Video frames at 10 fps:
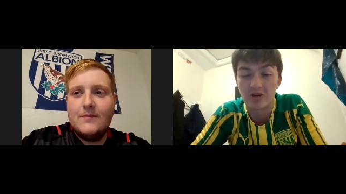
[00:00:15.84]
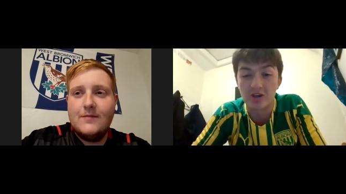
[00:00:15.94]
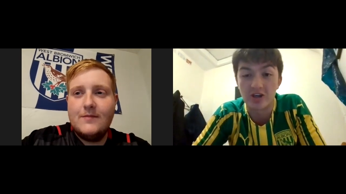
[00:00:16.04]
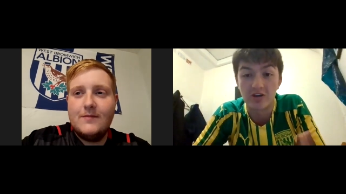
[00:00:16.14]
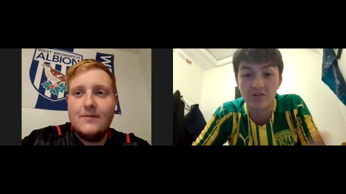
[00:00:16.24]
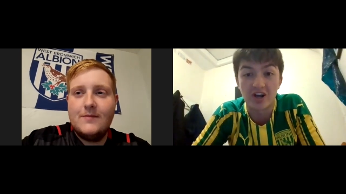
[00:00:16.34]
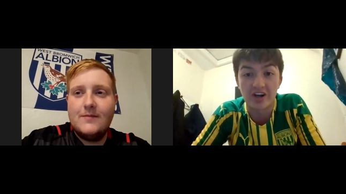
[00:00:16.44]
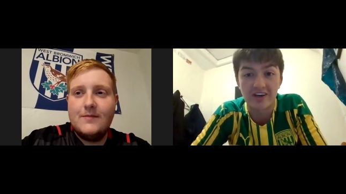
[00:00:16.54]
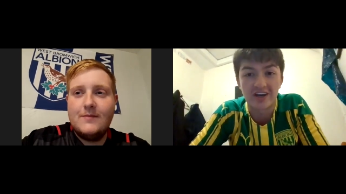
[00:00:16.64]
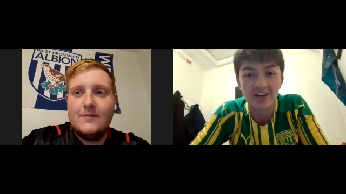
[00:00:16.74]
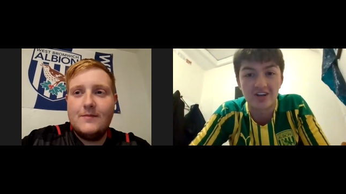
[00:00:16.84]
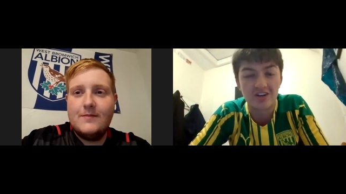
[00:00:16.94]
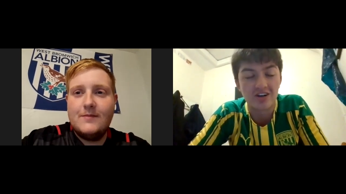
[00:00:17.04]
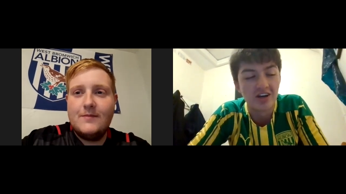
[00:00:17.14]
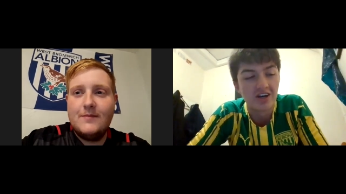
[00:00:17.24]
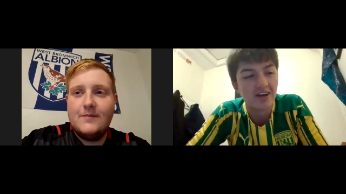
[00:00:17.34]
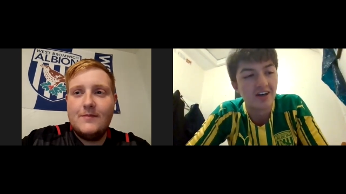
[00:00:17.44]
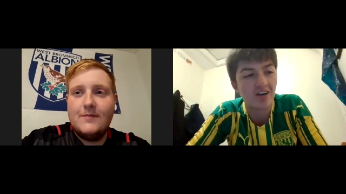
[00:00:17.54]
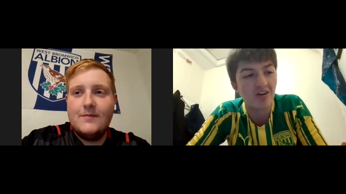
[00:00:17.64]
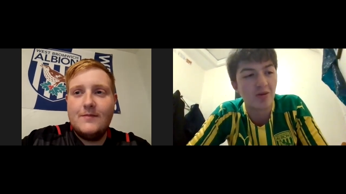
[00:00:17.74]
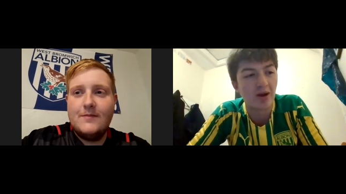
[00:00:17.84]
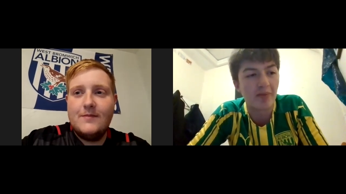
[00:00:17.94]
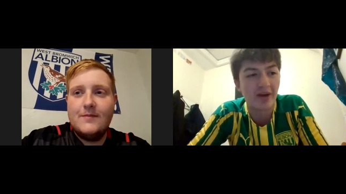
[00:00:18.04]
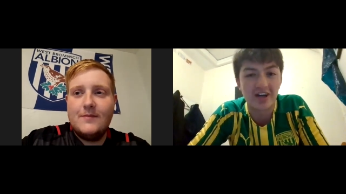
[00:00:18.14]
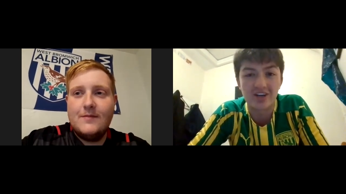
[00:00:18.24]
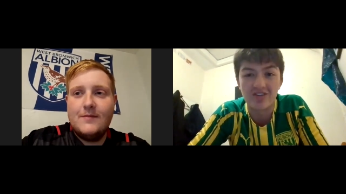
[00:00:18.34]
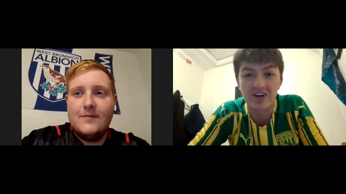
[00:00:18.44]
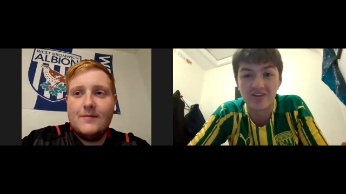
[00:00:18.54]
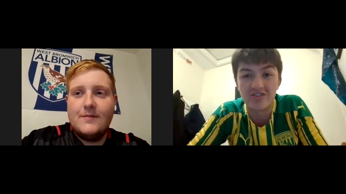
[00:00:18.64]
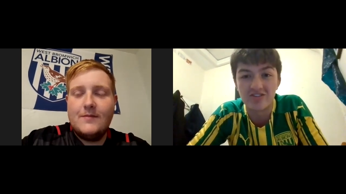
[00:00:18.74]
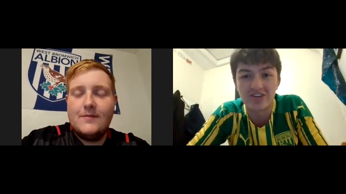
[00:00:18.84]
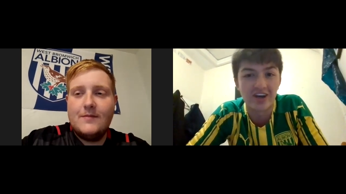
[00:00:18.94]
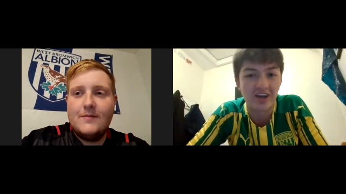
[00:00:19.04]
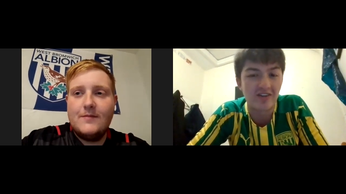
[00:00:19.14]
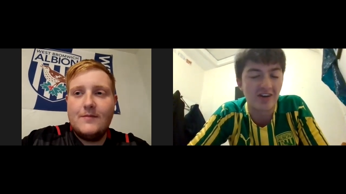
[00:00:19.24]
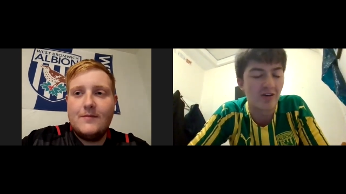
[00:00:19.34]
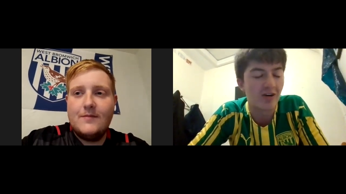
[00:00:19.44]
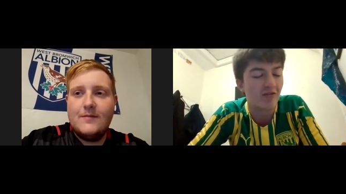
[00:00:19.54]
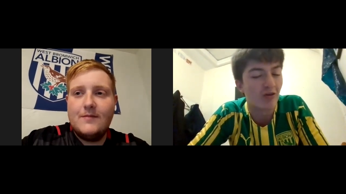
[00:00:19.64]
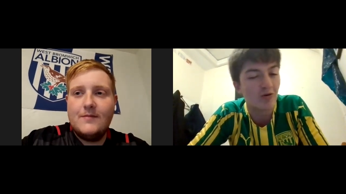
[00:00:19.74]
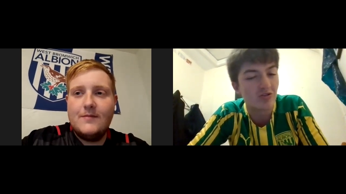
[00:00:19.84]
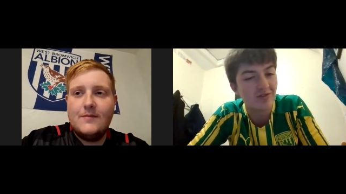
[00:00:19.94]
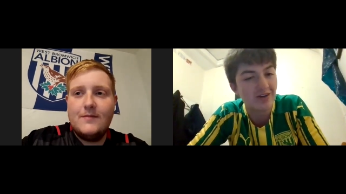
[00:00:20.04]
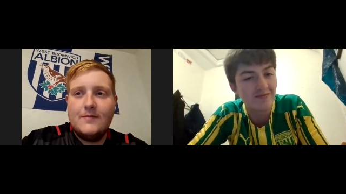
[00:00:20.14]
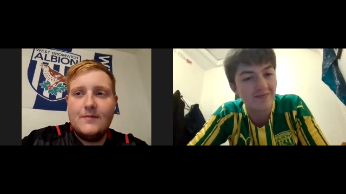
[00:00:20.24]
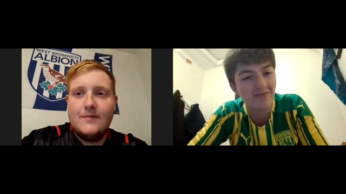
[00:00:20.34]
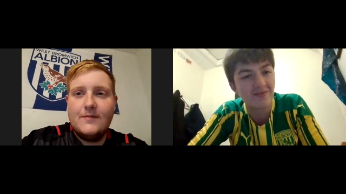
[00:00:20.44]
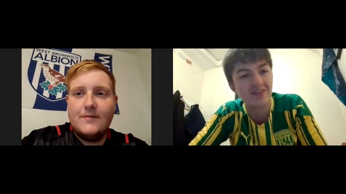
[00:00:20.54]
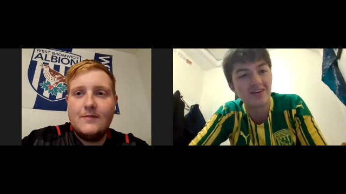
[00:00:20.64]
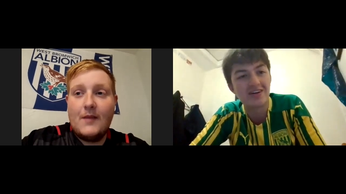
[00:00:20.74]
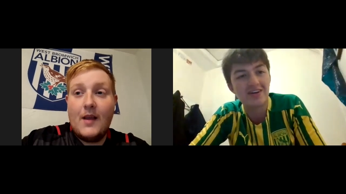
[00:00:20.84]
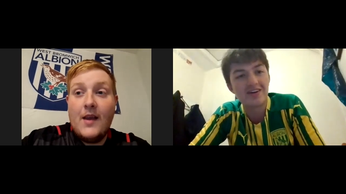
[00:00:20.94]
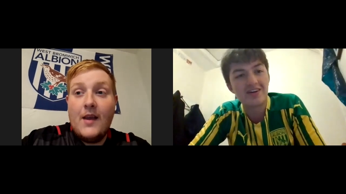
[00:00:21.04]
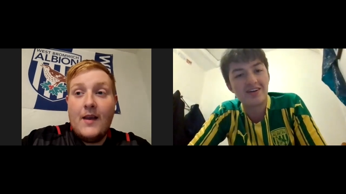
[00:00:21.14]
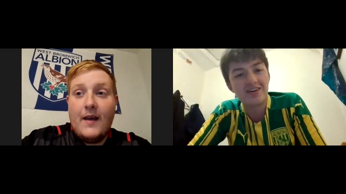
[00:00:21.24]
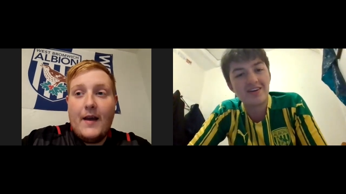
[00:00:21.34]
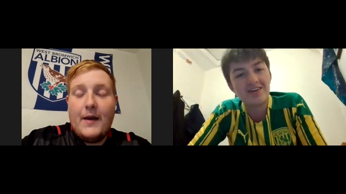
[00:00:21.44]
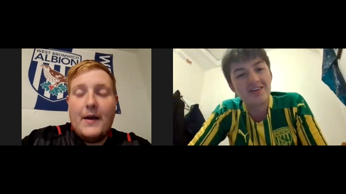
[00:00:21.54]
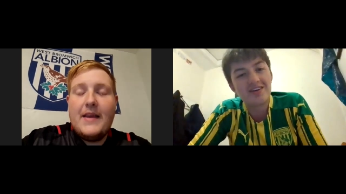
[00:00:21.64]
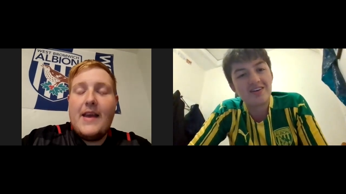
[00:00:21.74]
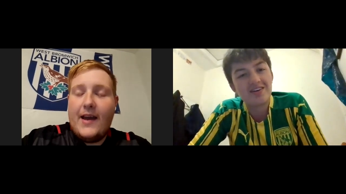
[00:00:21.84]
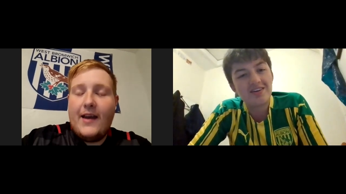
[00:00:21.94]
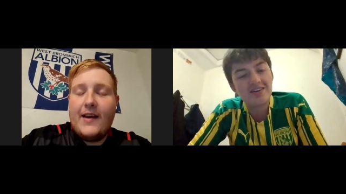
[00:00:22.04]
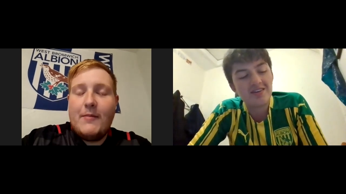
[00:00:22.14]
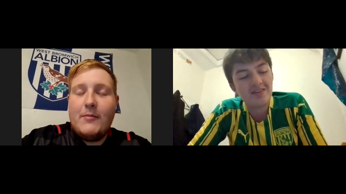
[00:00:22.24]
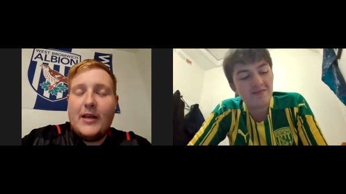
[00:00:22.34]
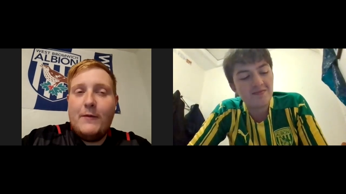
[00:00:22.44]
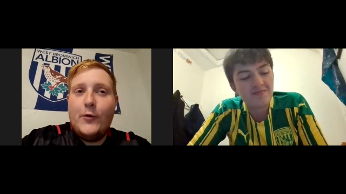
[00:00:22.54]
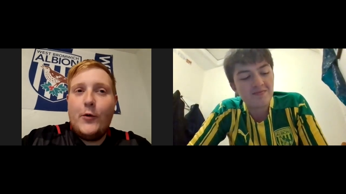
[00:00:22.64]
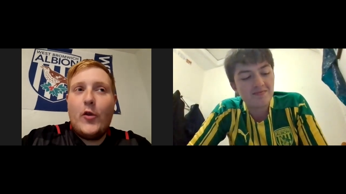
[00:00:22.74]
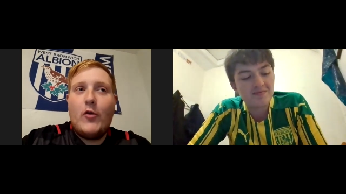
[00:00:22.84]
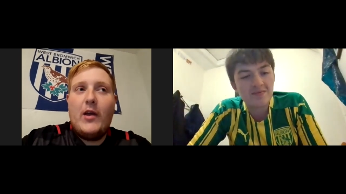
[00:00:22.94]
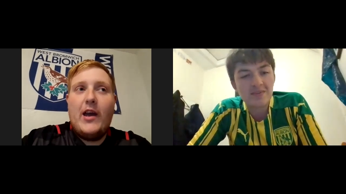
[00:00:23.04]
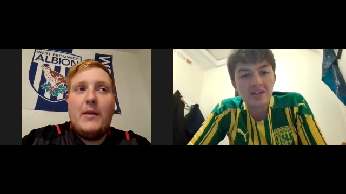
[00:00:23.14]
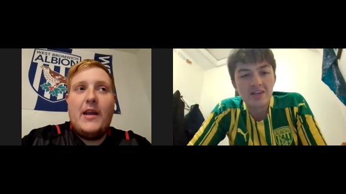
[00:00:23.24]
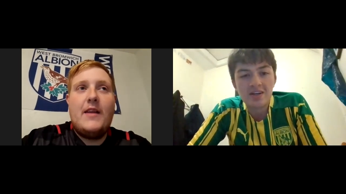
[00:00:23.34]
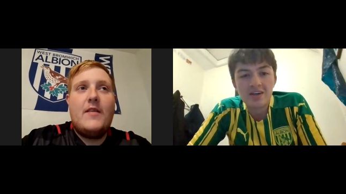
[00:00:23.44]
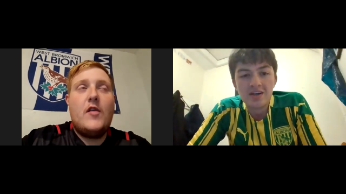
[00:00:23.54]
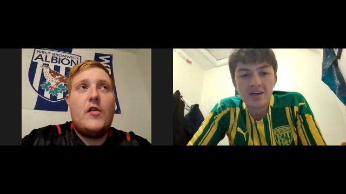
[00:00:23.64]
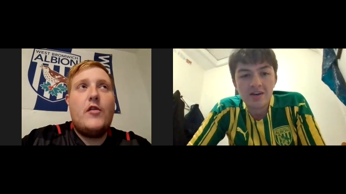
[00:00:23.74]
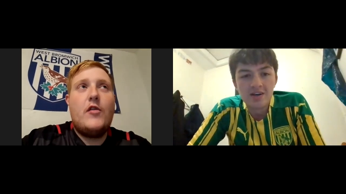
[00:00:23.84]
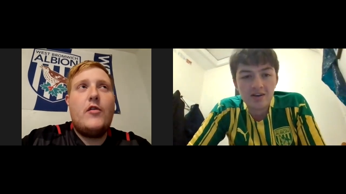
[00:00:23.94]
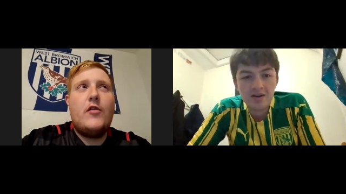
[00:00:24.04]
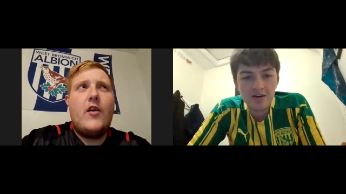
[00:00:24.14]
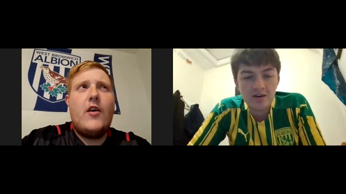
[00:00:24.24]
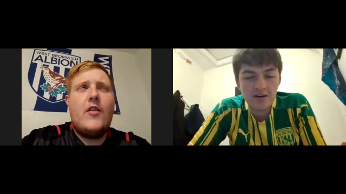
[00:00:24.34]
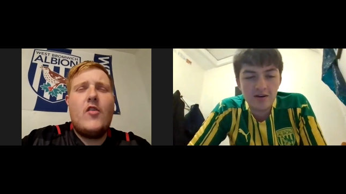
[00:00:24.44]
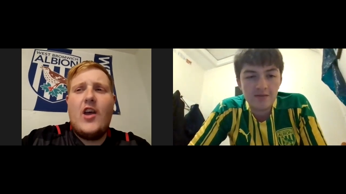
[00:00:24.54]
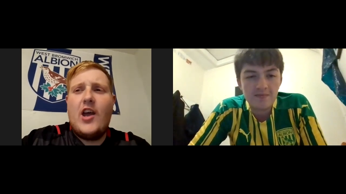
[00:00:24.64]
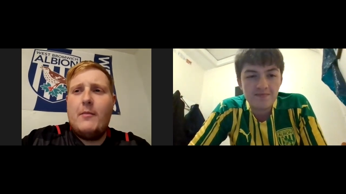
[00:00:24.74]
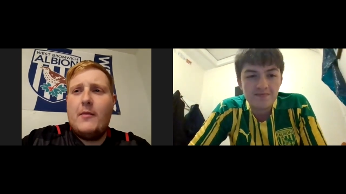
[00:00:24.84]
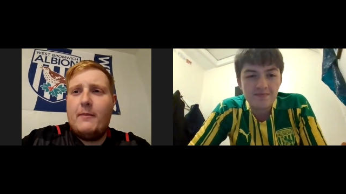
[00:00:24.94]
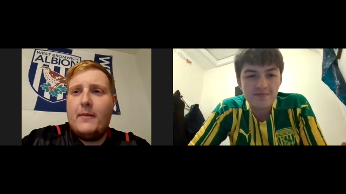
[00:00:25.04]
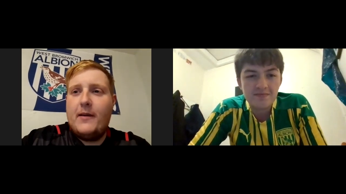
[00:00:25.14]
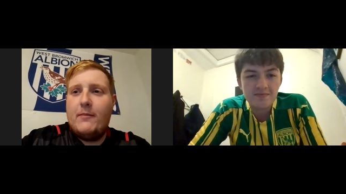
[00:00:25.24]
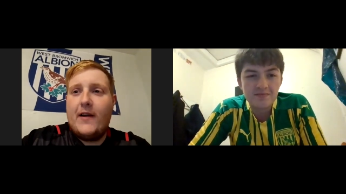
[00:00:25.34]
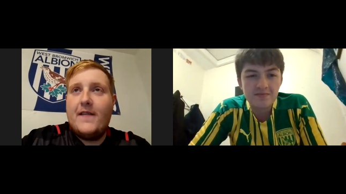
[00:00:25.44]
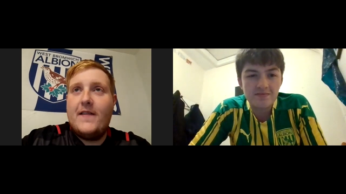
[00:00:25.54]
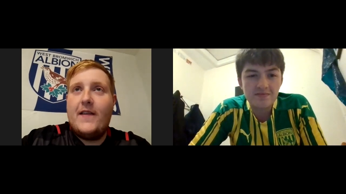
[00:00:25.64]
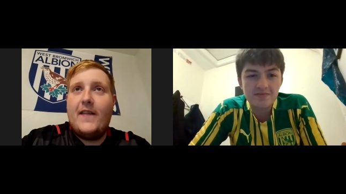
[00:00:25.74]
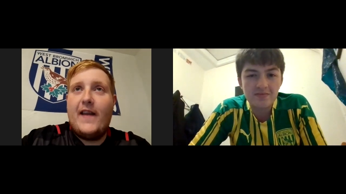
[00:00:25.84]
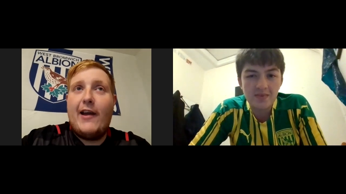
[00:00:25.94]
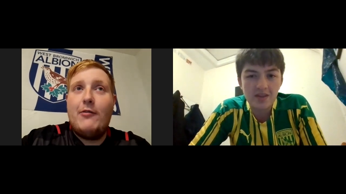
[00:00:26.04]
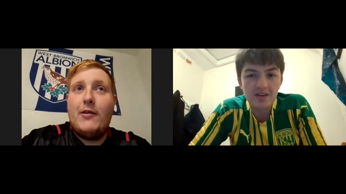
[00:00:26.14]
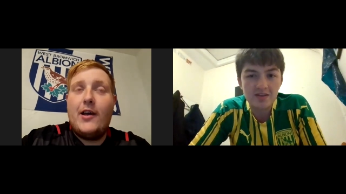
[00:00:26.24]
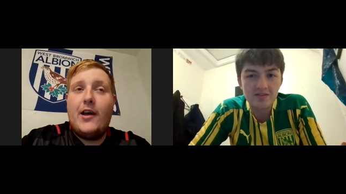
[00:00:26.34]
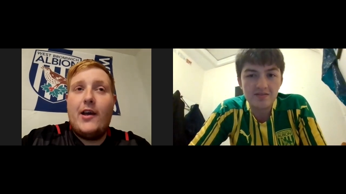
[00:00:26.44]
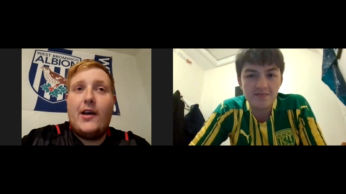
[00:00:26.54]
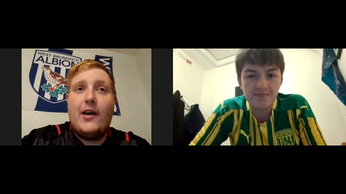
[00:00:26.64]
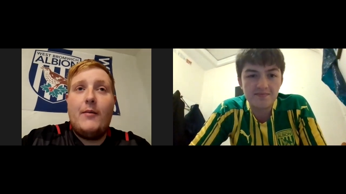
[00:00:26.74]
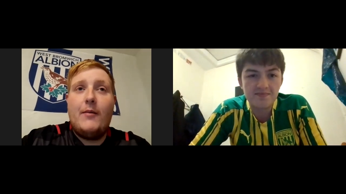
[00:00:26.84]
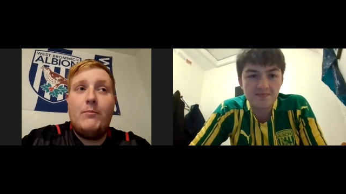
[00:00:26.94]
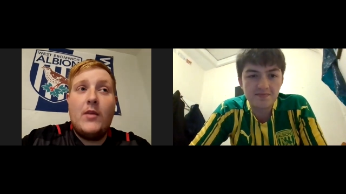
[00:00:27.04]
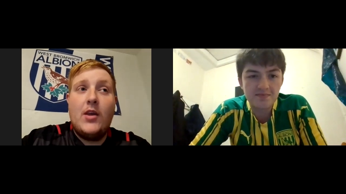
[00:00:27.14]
Speaker 1: Got a huge allocation, huge amount of Baggies fans. Dave, are you looking forward to it?
Speaker 2: Yeah, I am looking forward to it. I mean, it's the third time I've been at Preston now. Um,